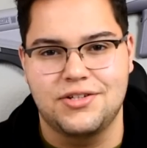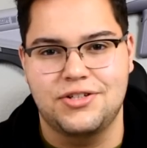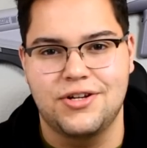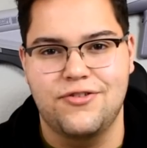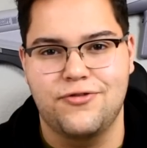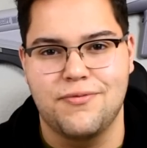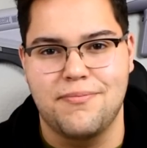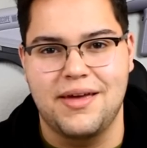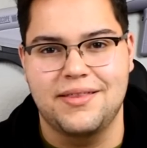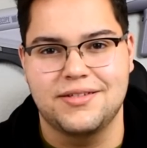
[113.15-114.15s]
I should have
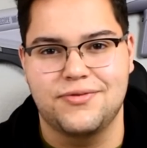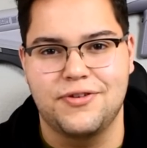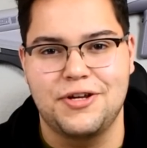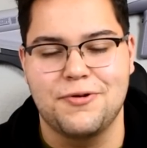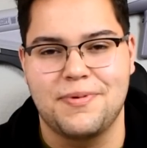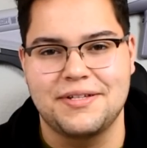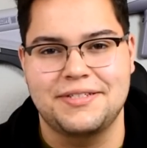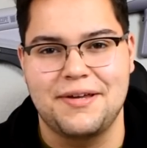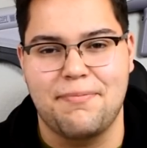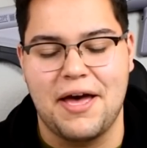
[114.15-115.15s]
made this video by St.